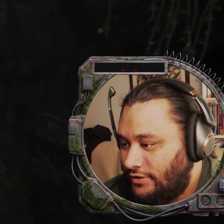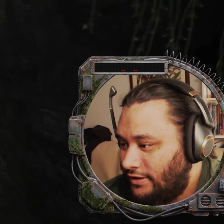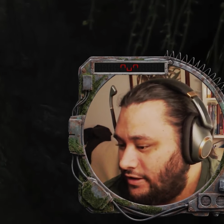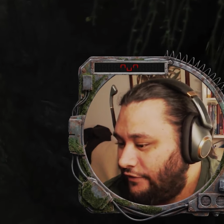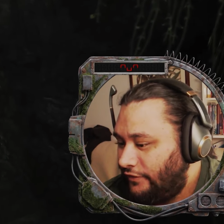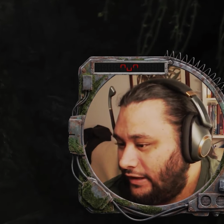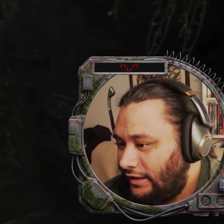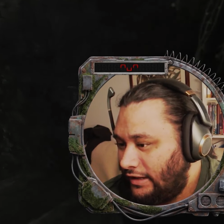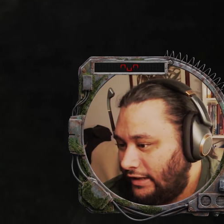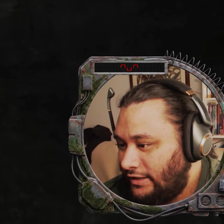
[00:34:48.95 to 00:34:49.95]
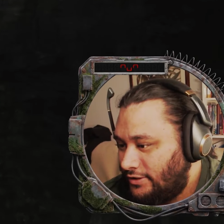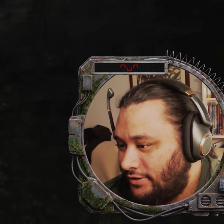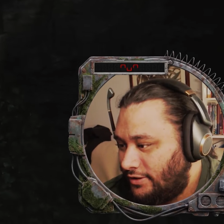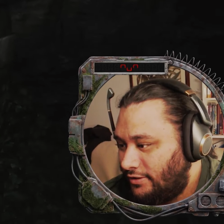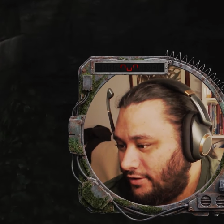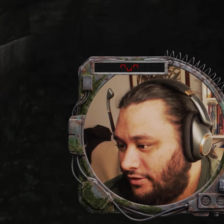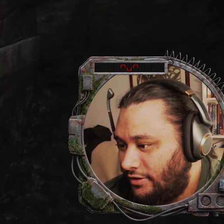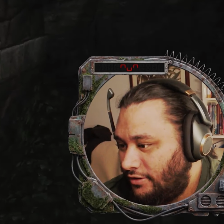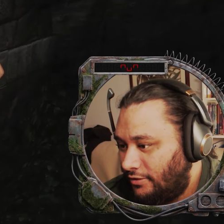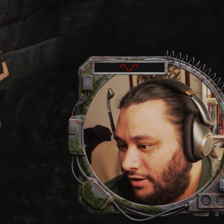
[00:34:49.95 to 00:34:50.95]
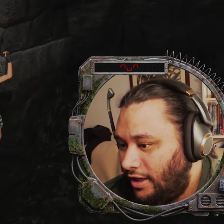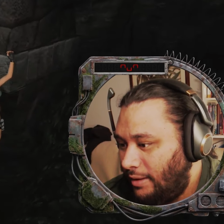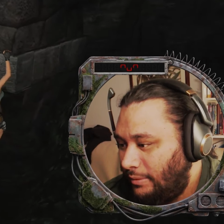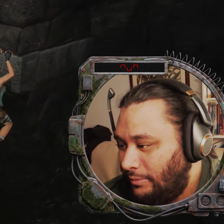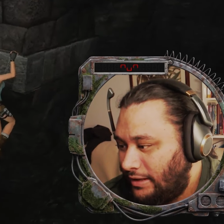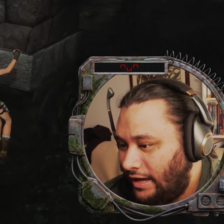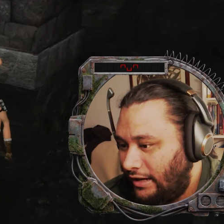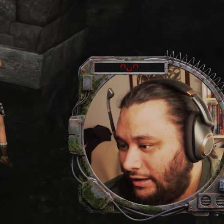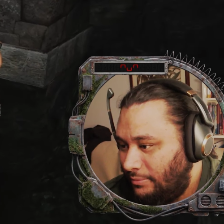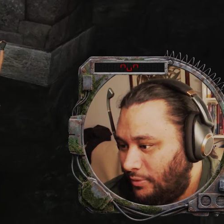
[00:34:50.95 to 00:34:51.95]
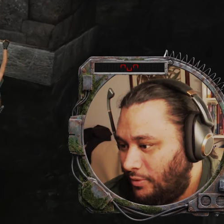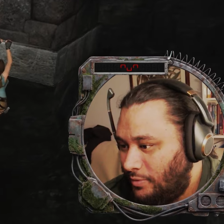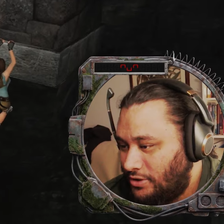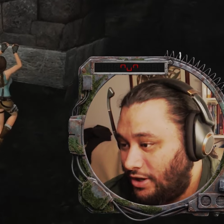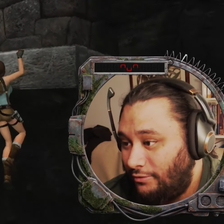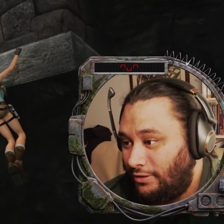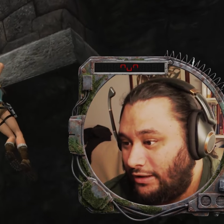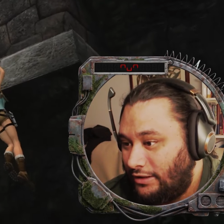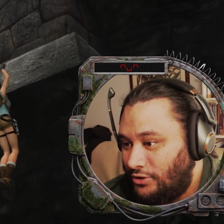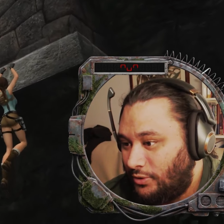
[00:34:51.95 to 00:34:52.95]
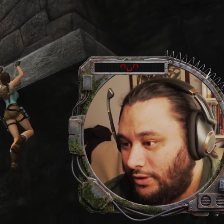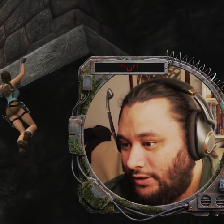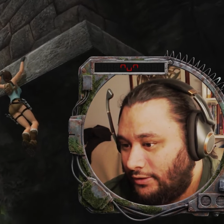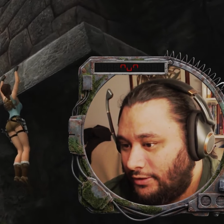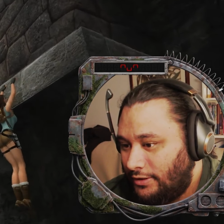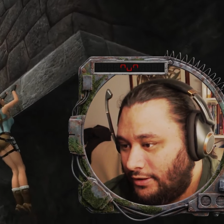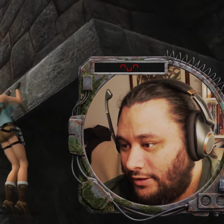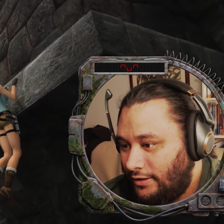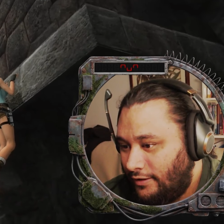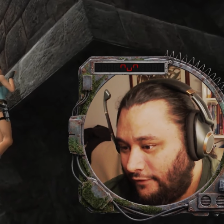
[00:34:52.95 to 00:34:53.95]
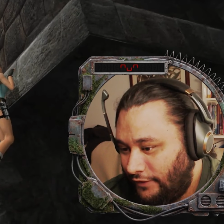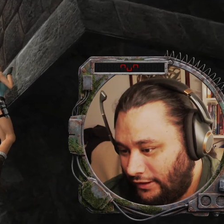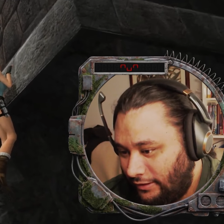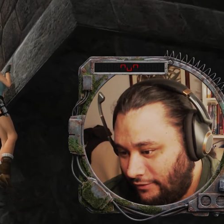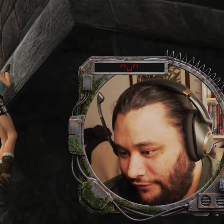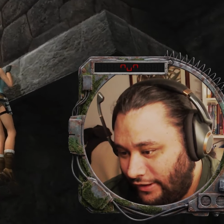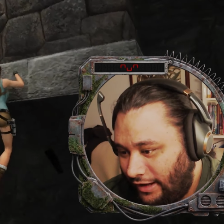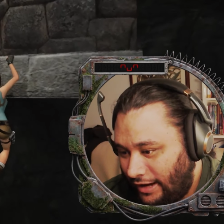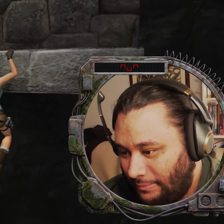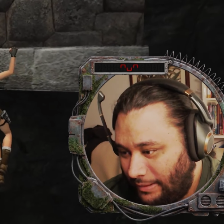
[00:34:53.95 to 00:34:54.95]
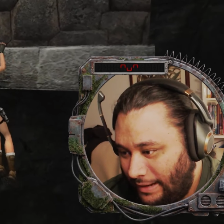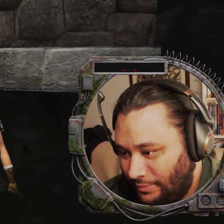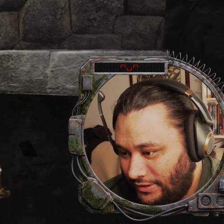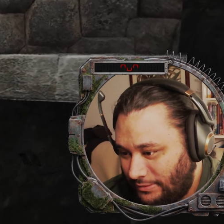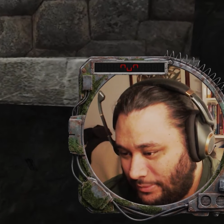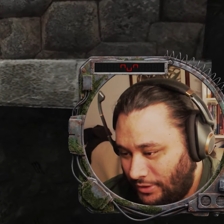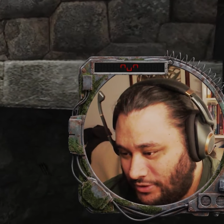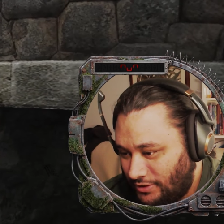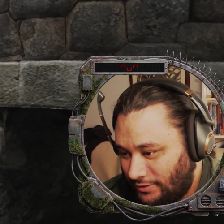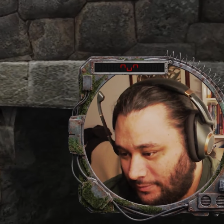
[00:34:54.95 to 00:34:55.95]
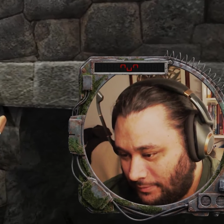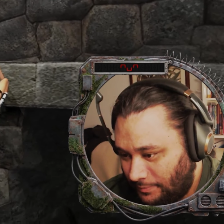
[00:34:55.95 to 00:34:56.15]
So they're definitely leaning into the climbing mechanic more, which I really enjoy. Feeling like I'm playing Prince of Persia.